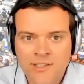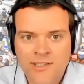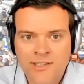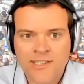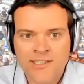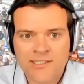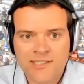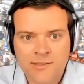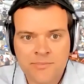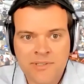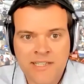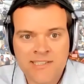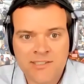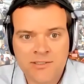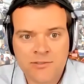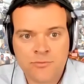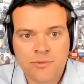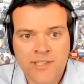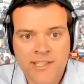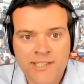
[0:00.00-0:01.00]
is the
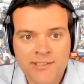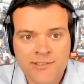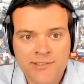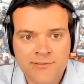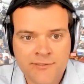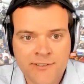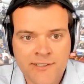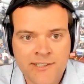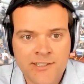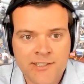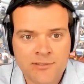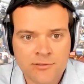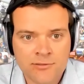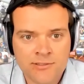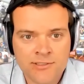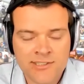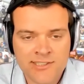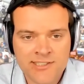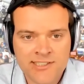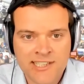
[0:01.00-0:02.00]
best way to find all
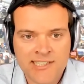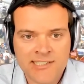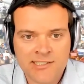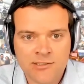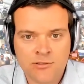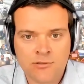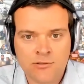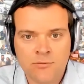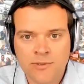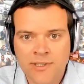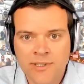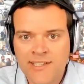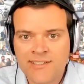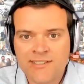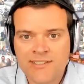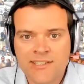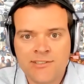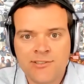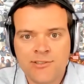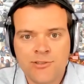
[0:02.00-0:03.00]
these tactical
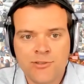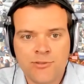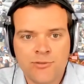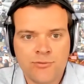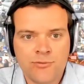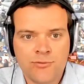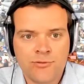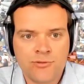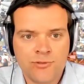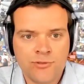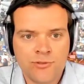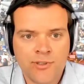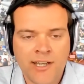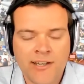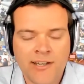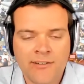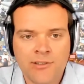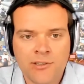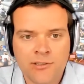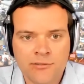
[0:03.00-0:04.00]
ways and to
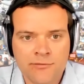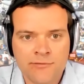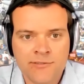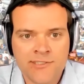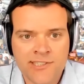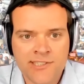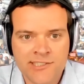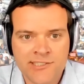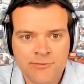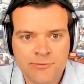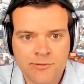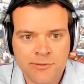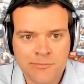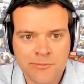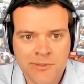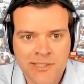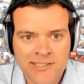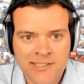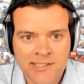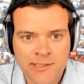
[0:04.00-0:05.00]
have a conversation with
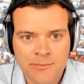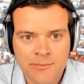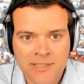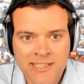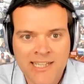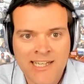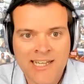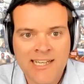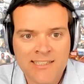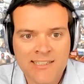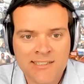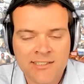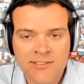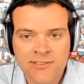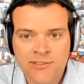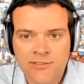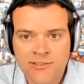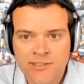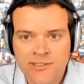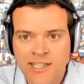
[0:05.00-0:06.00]
my team? And the answer
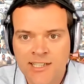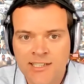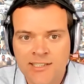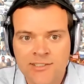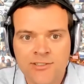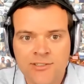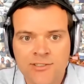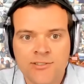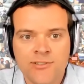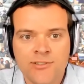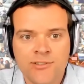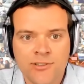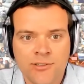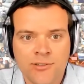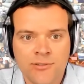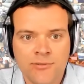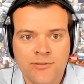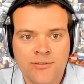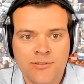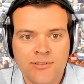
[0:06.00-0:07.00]
to that is you
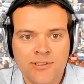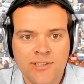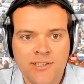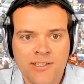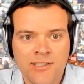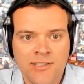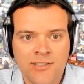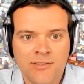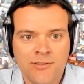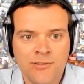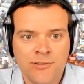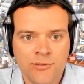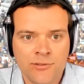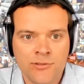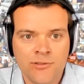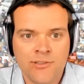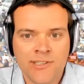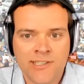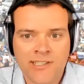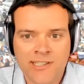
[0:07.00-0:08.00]
Google
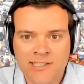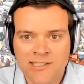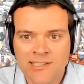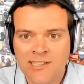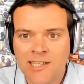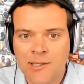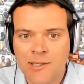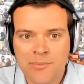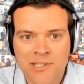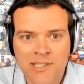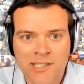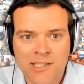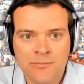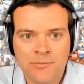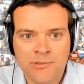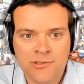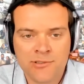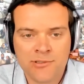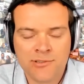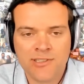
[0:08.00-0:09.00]
GitLab
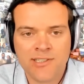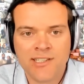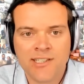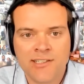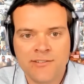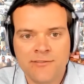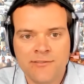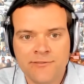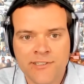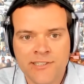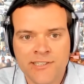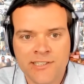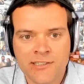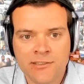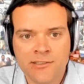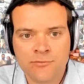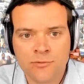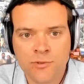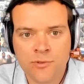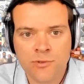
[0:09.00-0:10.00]
ebook and you find
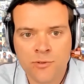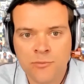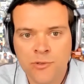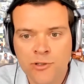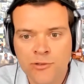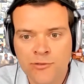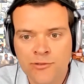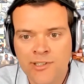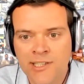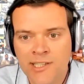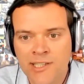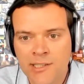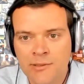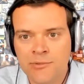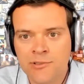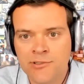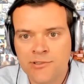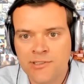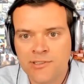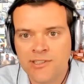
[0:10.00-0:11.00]
a remote
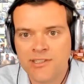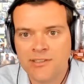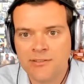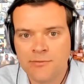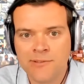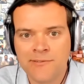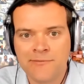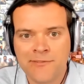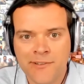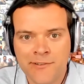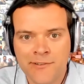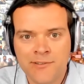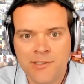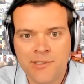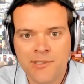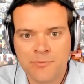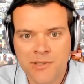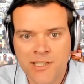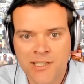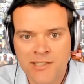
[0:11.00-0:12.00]
ebook with 50
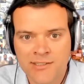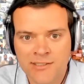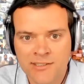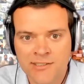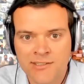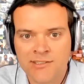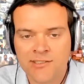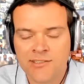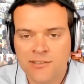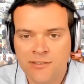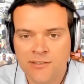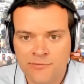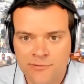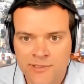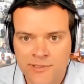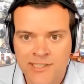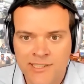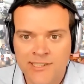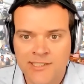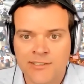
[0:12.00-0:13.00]
pages of
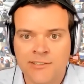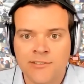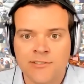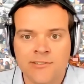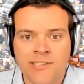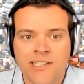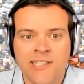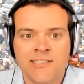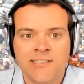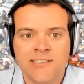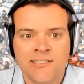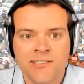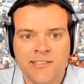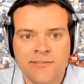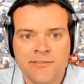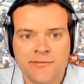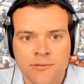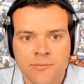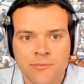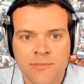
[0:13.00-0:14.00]
really the condensed
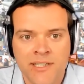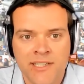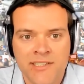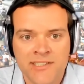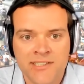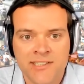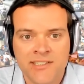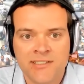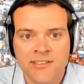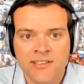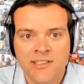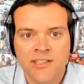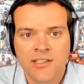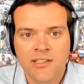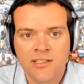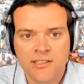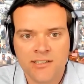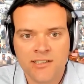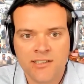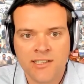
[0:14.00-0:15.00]
information
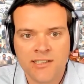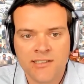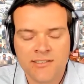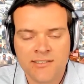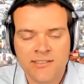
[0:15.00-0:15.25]
that